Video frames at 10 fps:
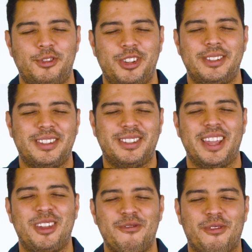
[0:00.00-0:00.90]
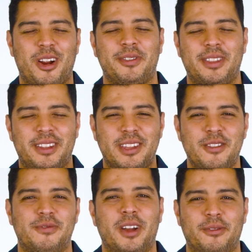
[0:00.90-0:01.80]
Jesus, thank you for everything that
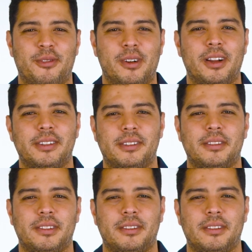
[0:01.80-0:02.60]
you've done for us.